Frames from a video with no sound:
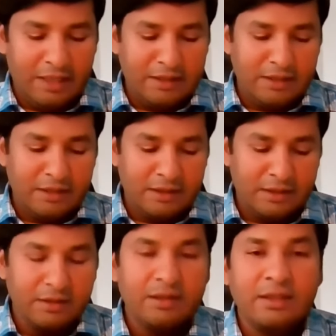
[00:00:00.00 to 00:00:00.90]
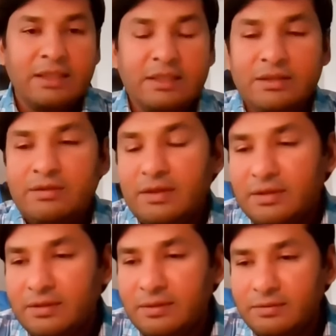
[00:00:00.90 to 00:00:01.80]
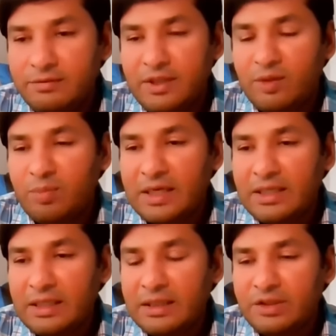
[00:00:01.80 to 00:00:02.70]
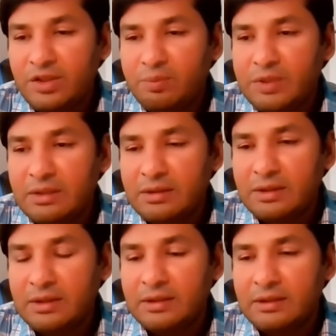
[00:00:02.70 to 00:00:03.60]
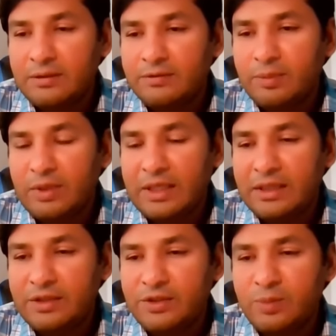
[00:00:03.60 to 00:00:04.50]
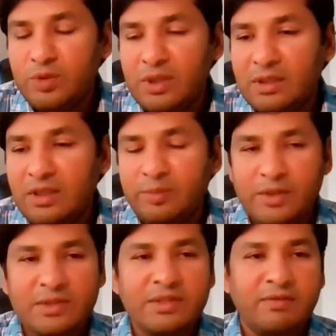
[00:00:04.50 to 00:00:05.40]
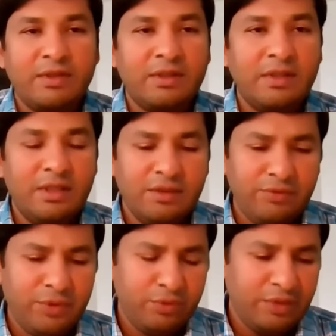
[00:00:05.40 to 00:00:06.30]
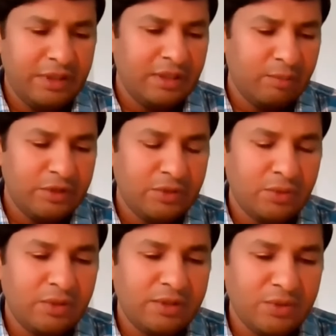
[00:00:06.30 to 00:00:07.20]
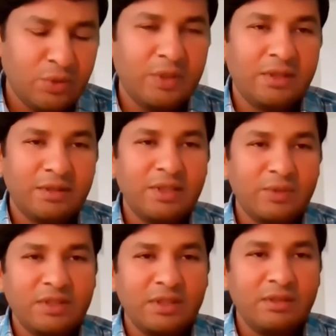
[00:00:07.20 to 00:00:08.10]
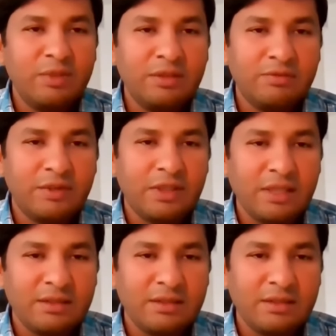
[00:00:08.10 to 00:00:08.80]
And we are planning a trip to Ladakh, because there were few Vietnamese students who were requesting me